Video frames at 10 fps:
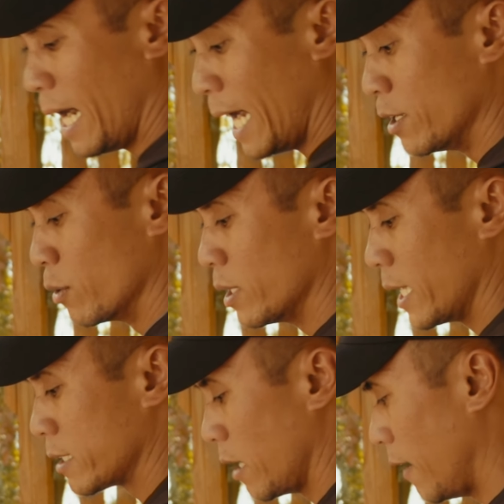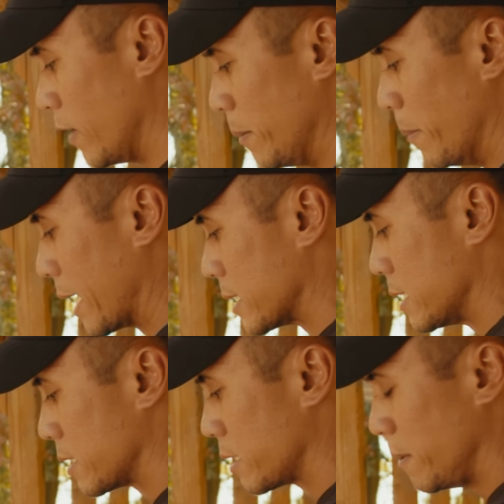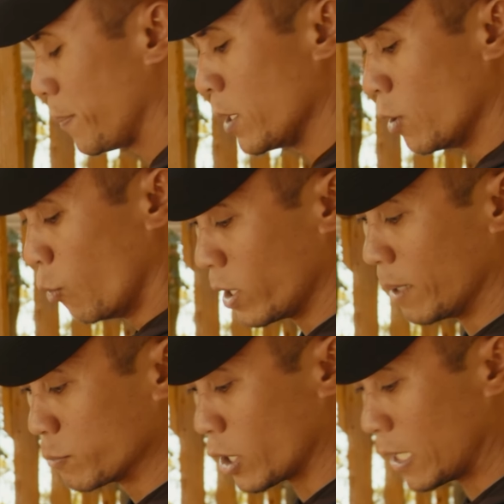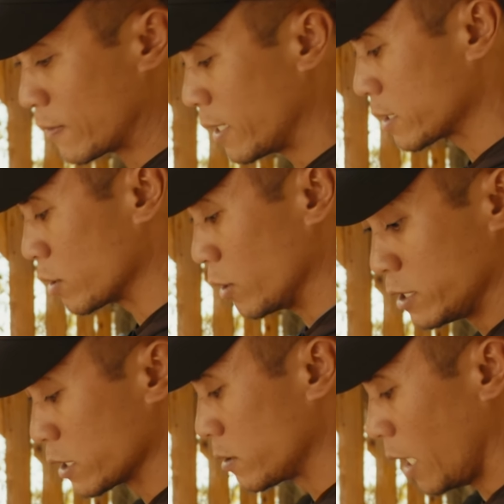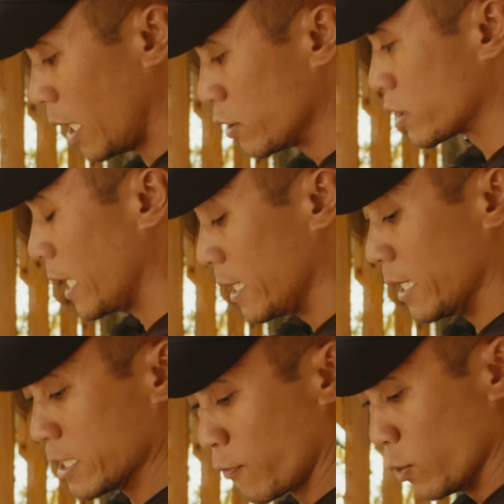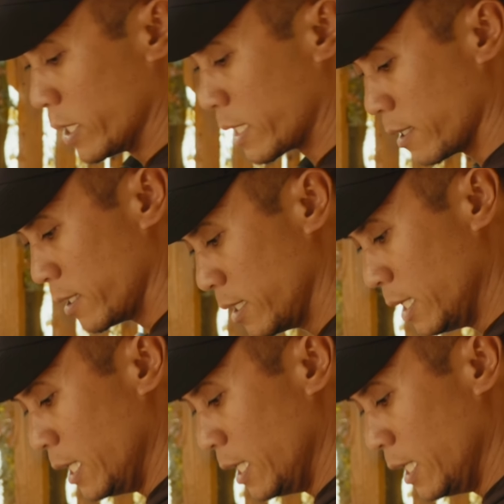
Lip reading: I don't like to have any magazines in when I'm dry firing, so just understand that it's fully clear.